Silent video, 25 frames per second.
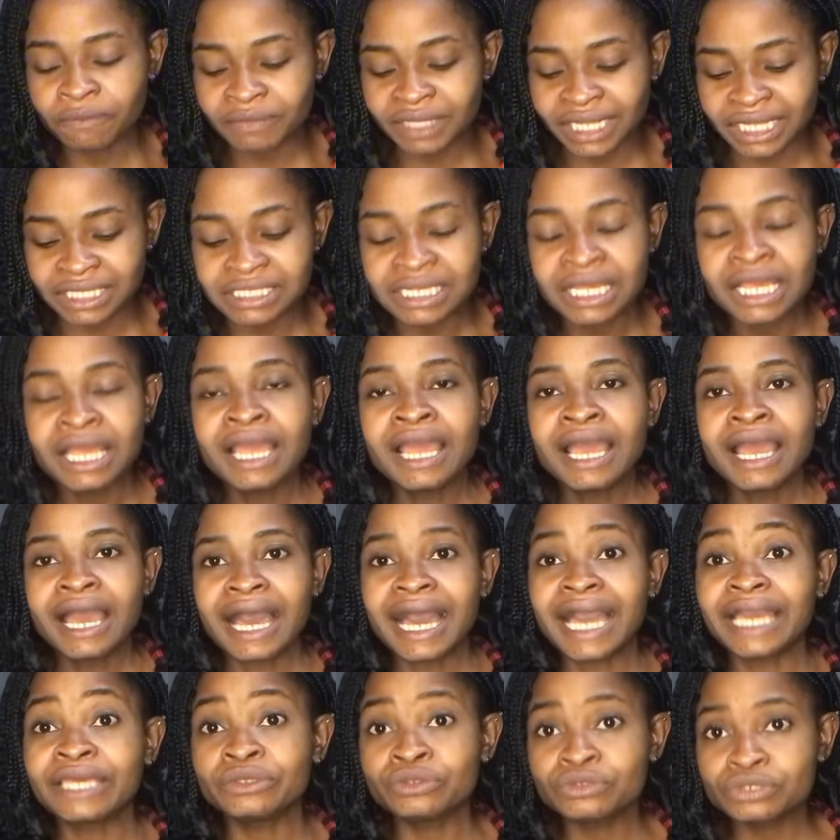that
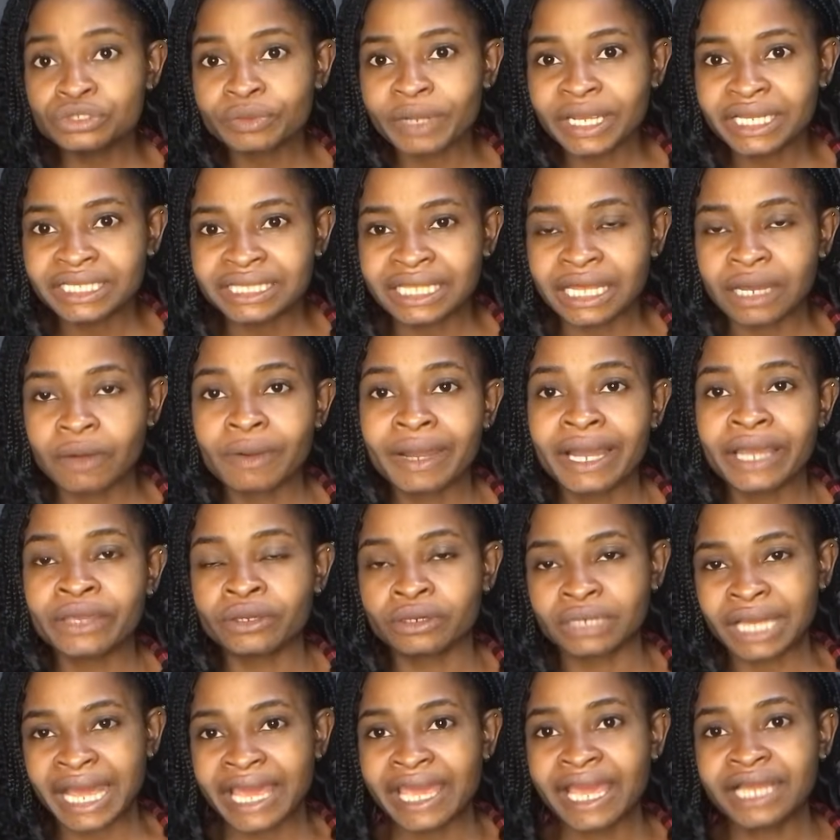I use right now.
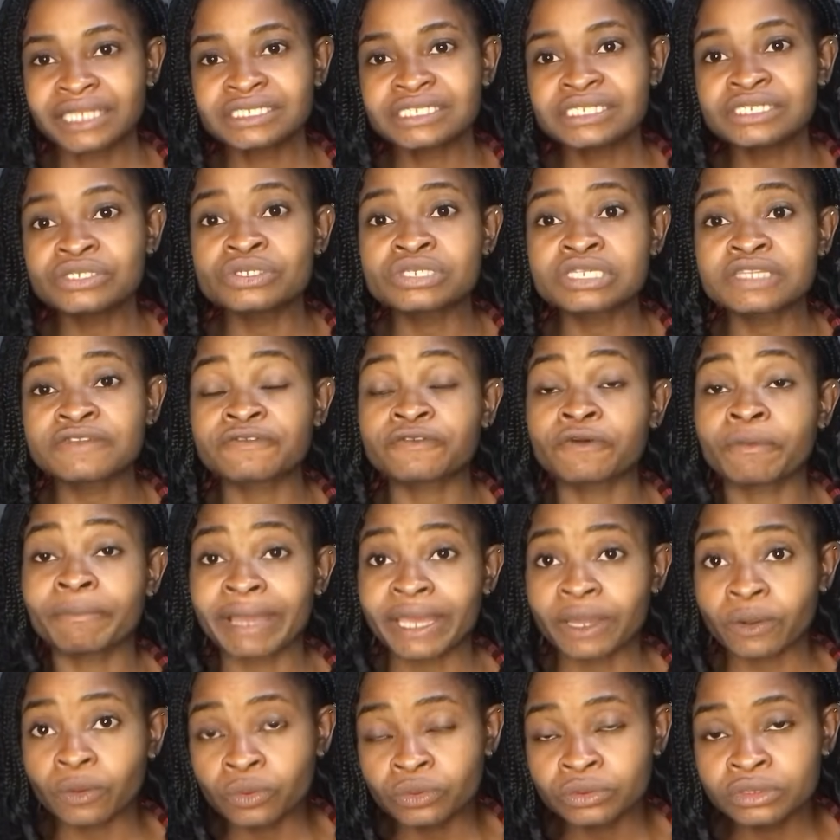I actually use it for
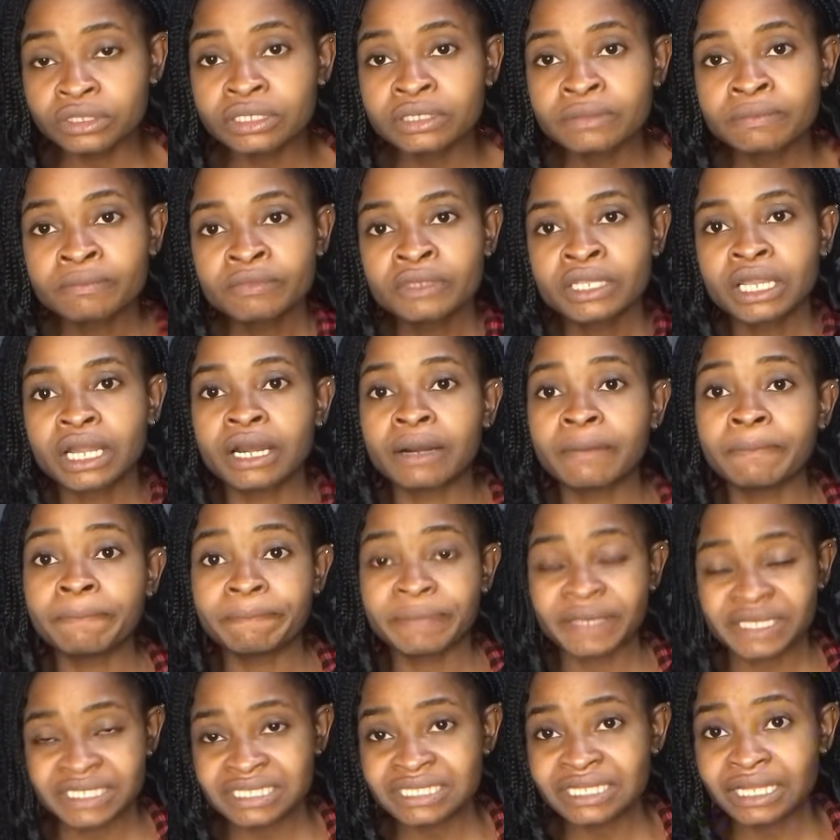my own
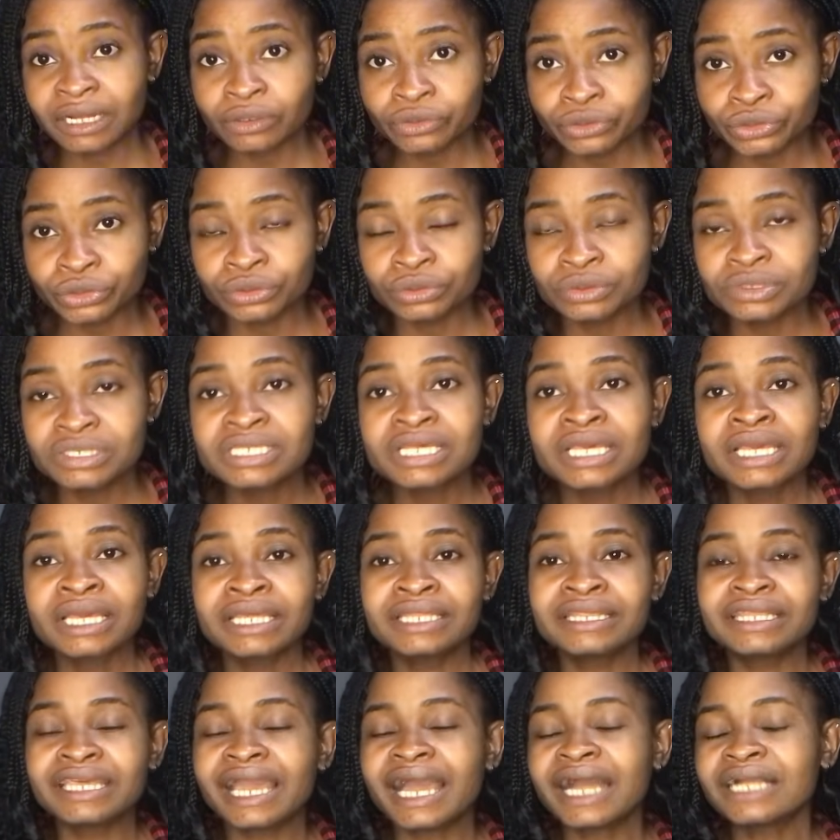personal use.
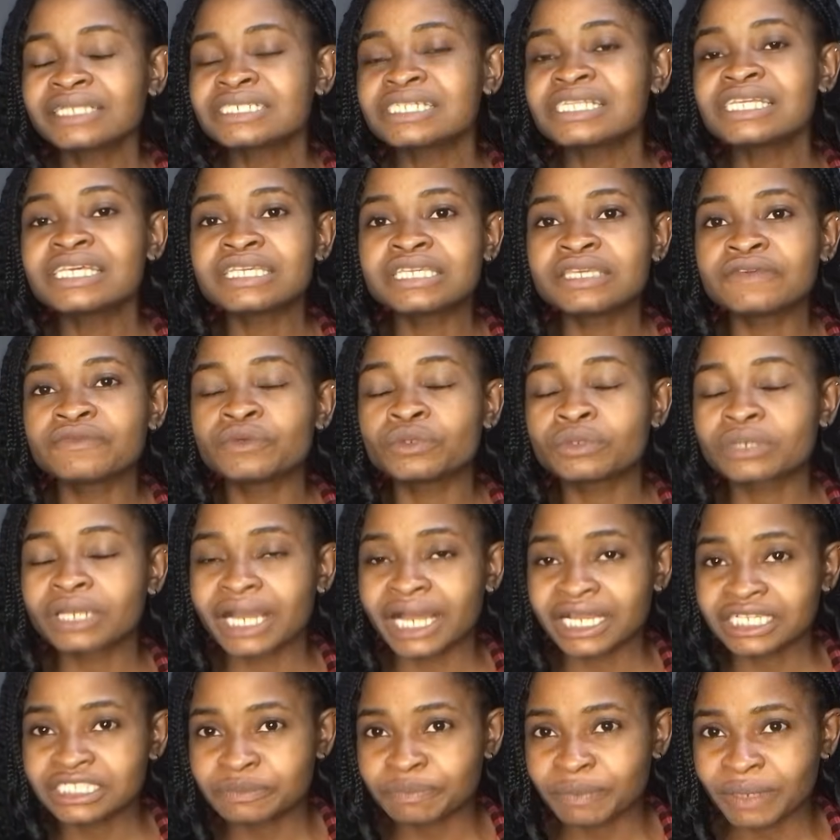They actually give you
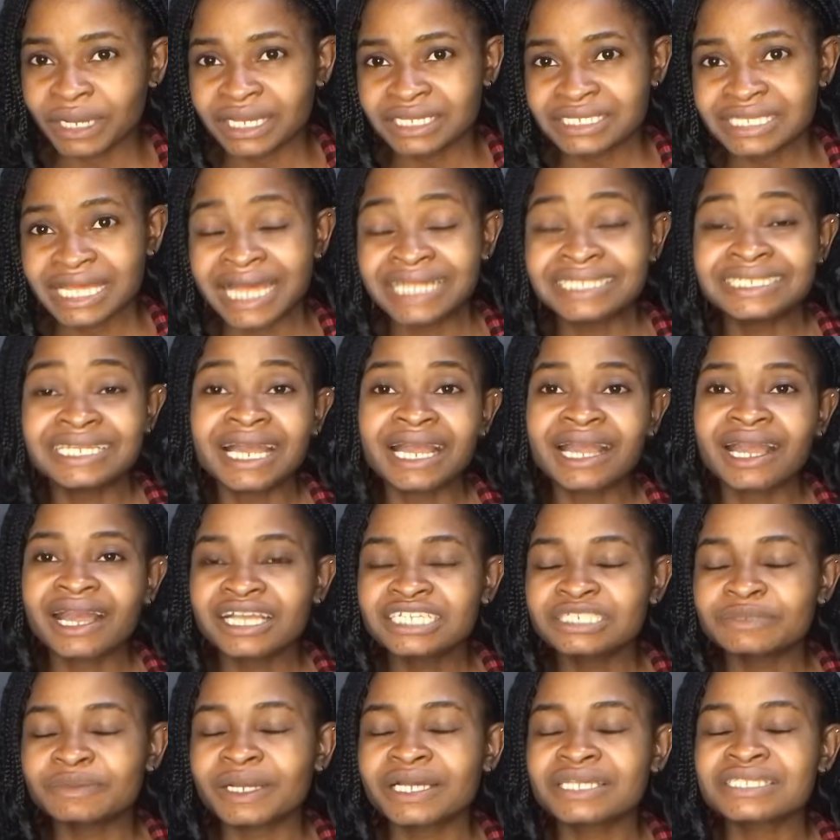cashbacks, and their
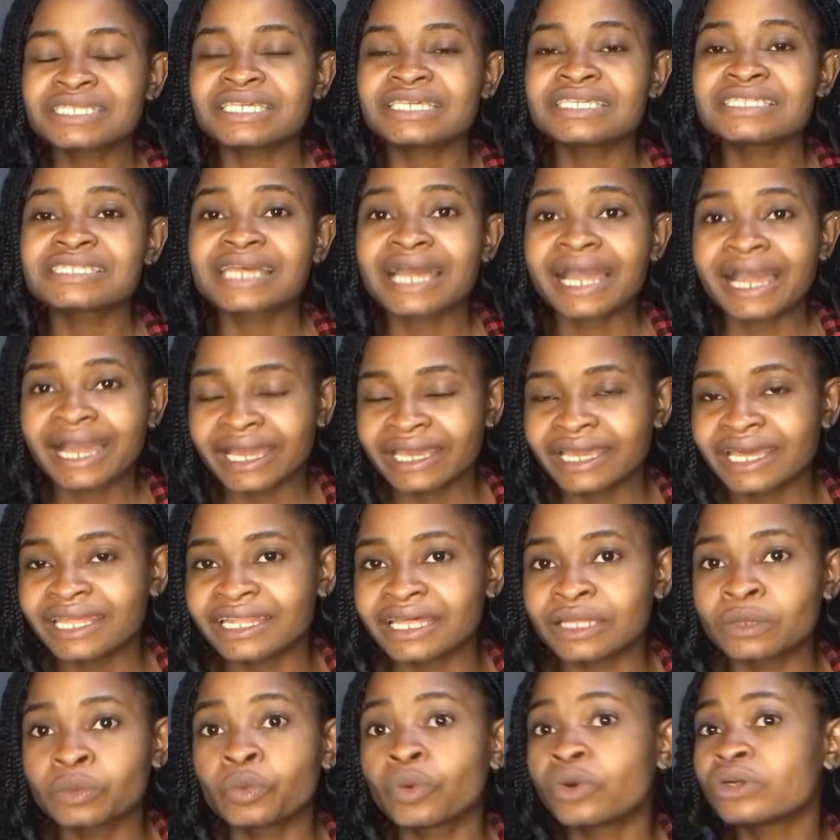cashbacks is higher
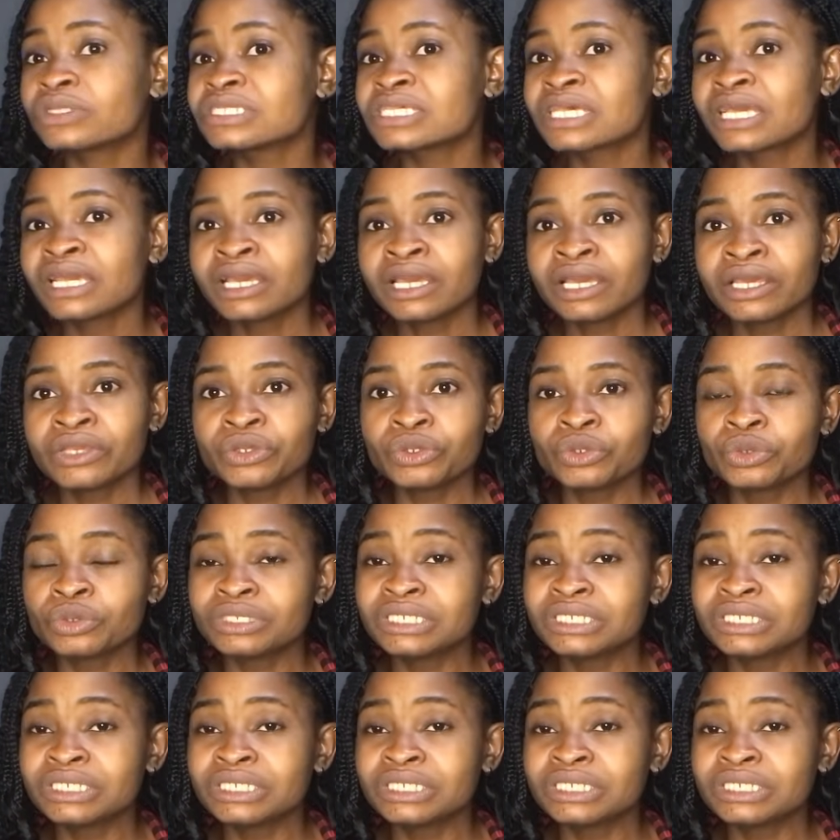than what the